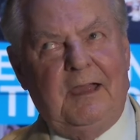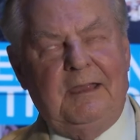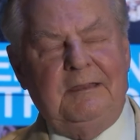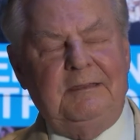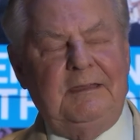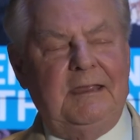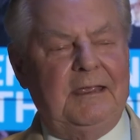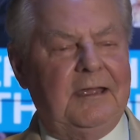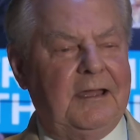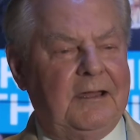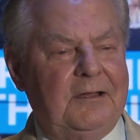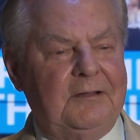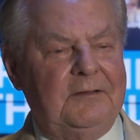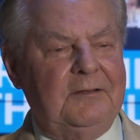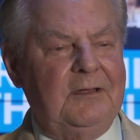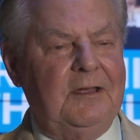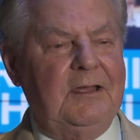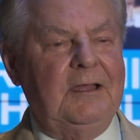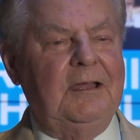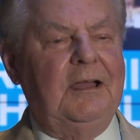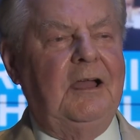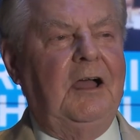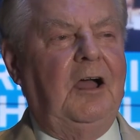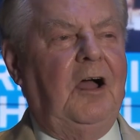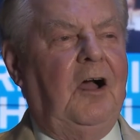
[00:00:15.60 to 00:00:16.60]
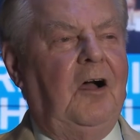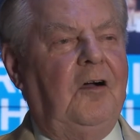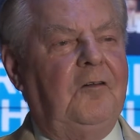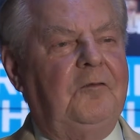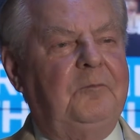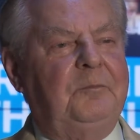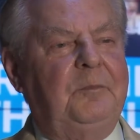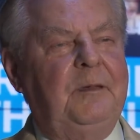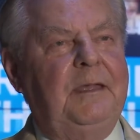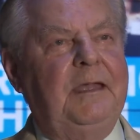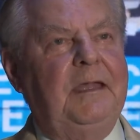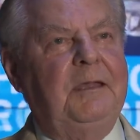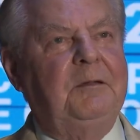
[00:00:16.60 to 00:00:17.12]
idea
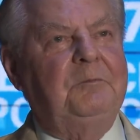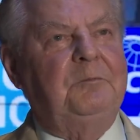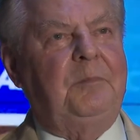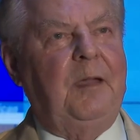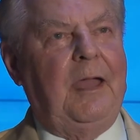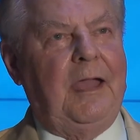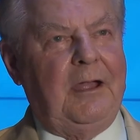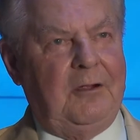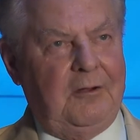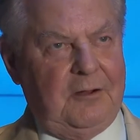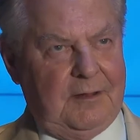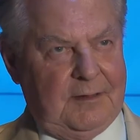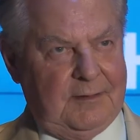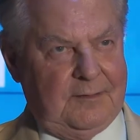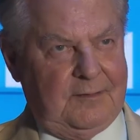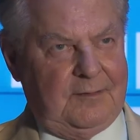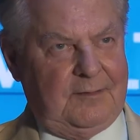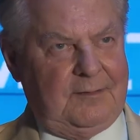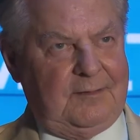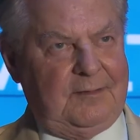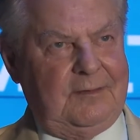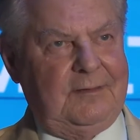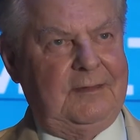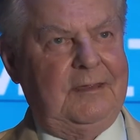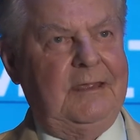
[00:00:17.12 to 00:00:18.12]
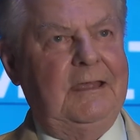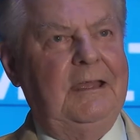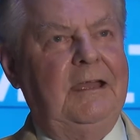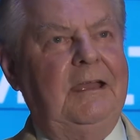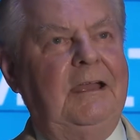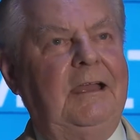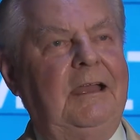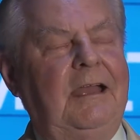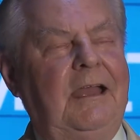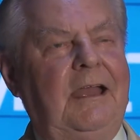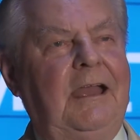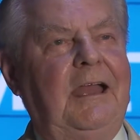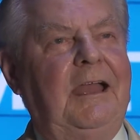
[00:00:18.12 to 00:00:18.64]
of being parents.
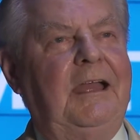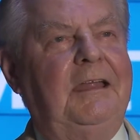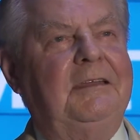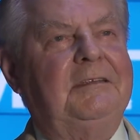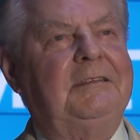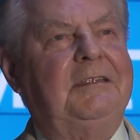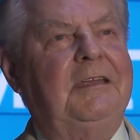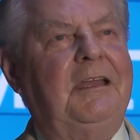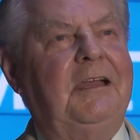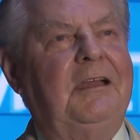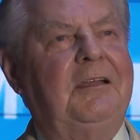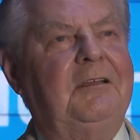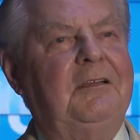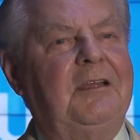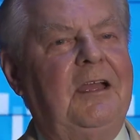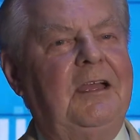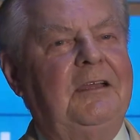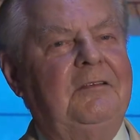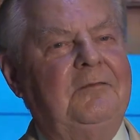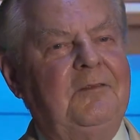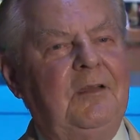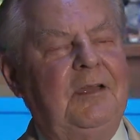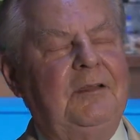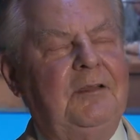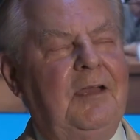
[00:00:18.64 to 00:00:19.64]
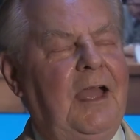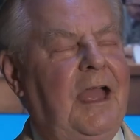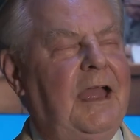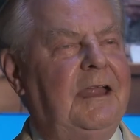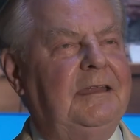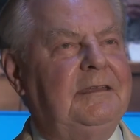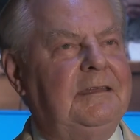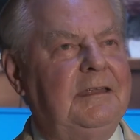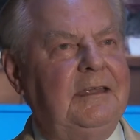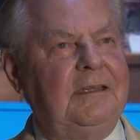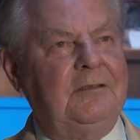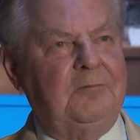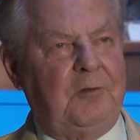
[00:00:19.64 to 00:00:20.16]
And
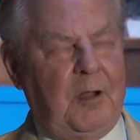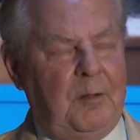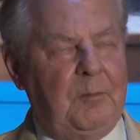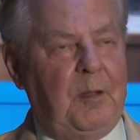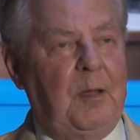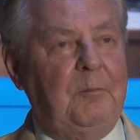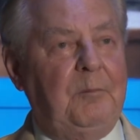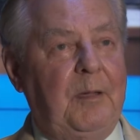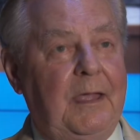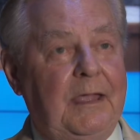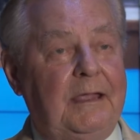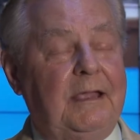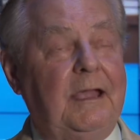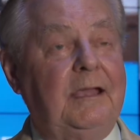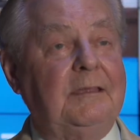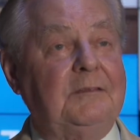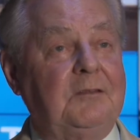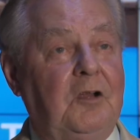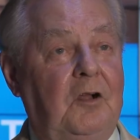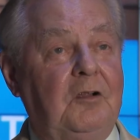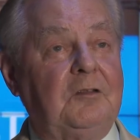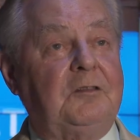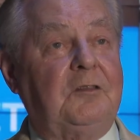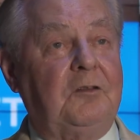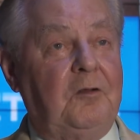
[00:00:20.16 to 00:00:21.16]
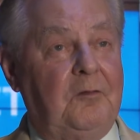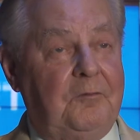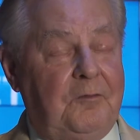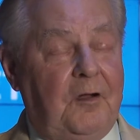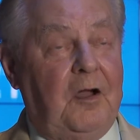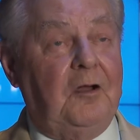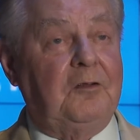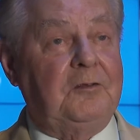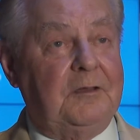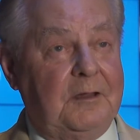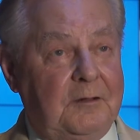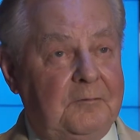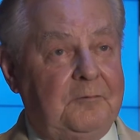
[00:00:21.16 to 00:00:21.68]
Andy, Rabbi Baker is also a
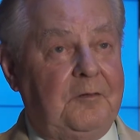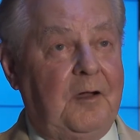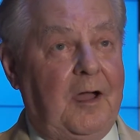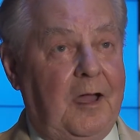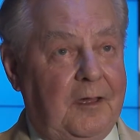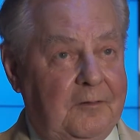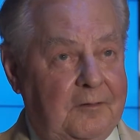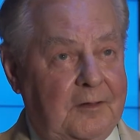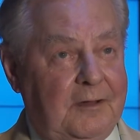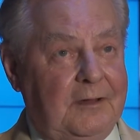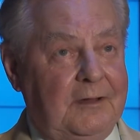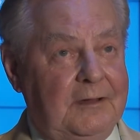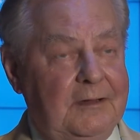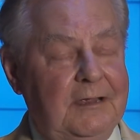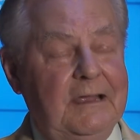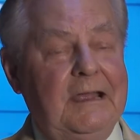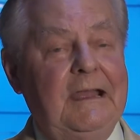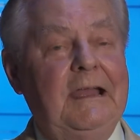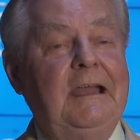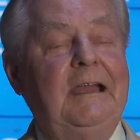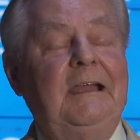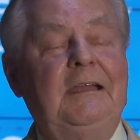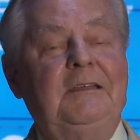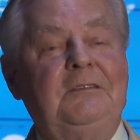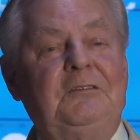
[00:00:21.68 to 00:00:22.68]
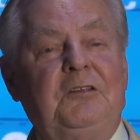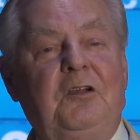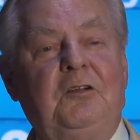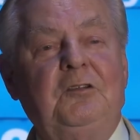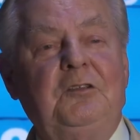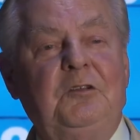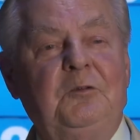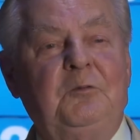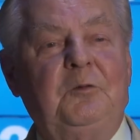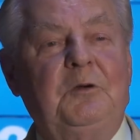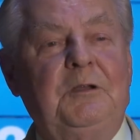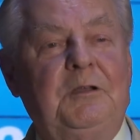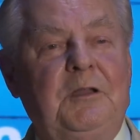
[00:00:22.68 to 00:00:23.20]
founding father, so
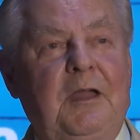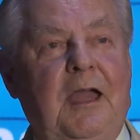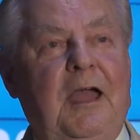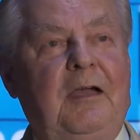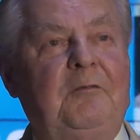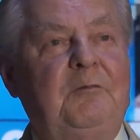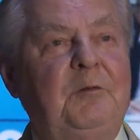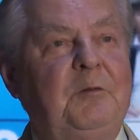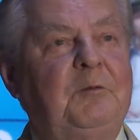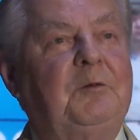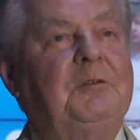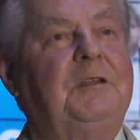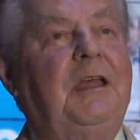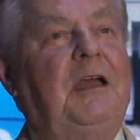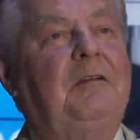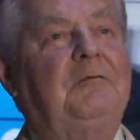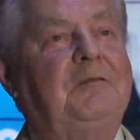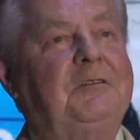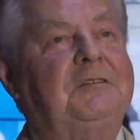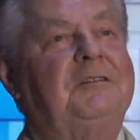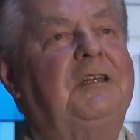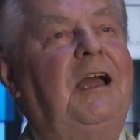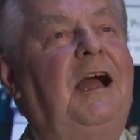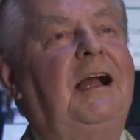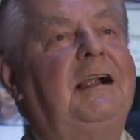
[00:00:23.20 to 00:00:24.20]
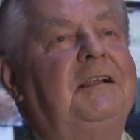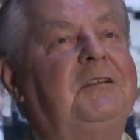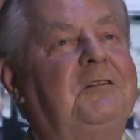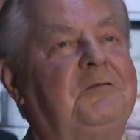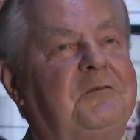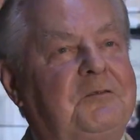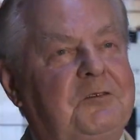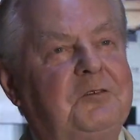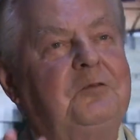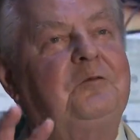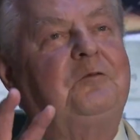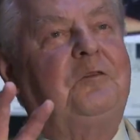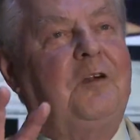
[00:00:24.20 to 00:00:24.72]
you would have, we would have a child
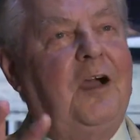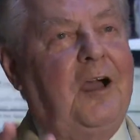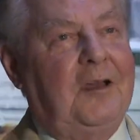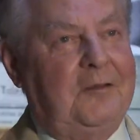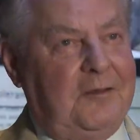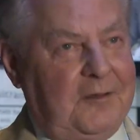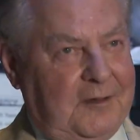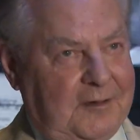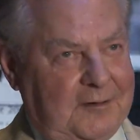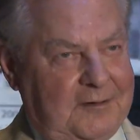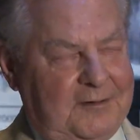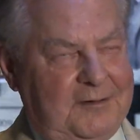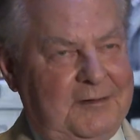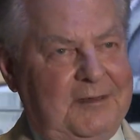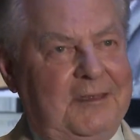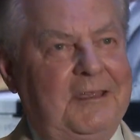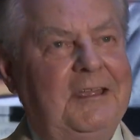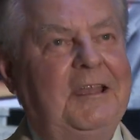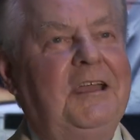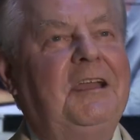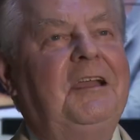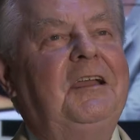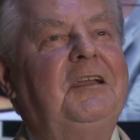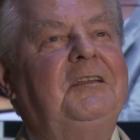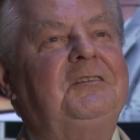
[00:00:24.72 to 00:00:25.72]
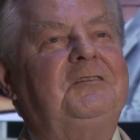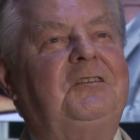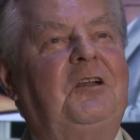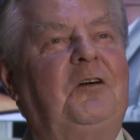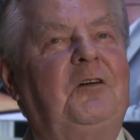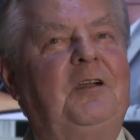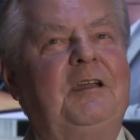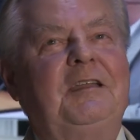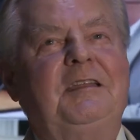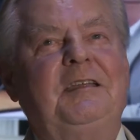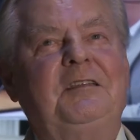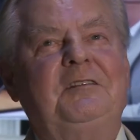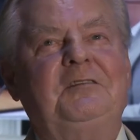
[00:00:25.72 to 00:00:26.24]
of two fathers.
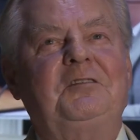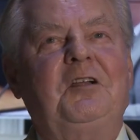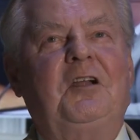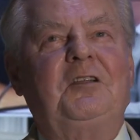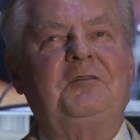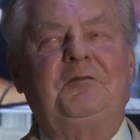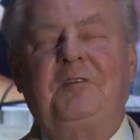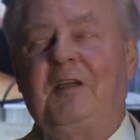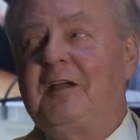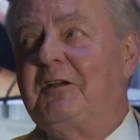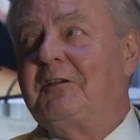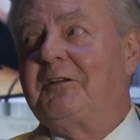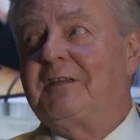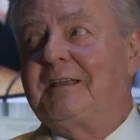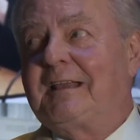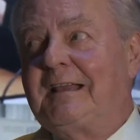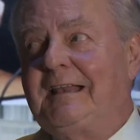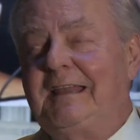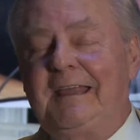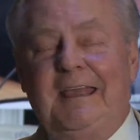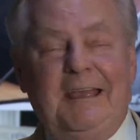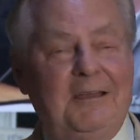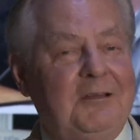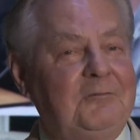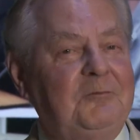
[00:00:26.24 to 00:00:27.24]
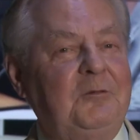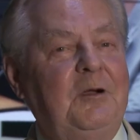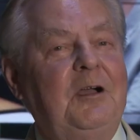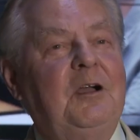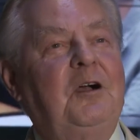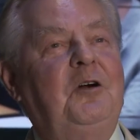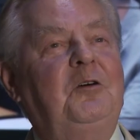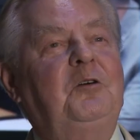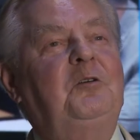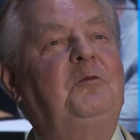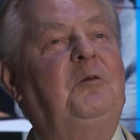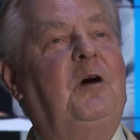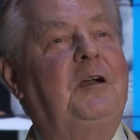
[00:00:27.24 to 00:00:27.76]
So it is not very clear
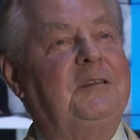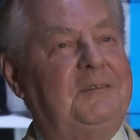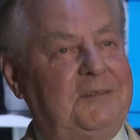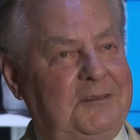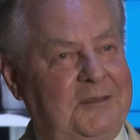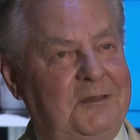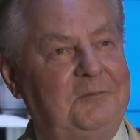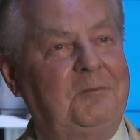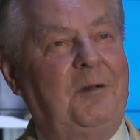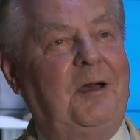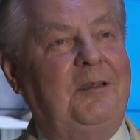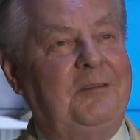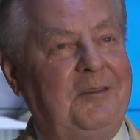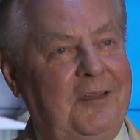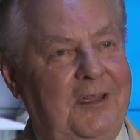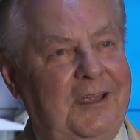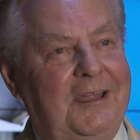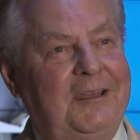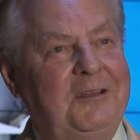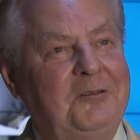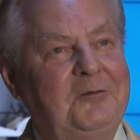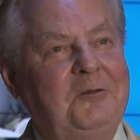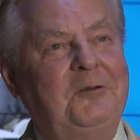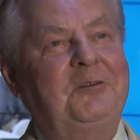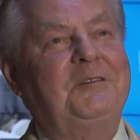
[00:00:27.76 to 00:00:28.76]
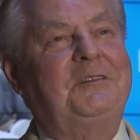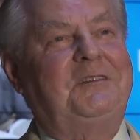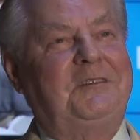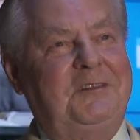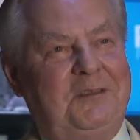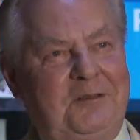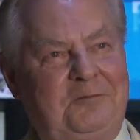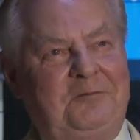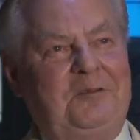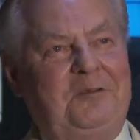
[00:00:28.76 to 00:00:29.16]
who was the mother and who is the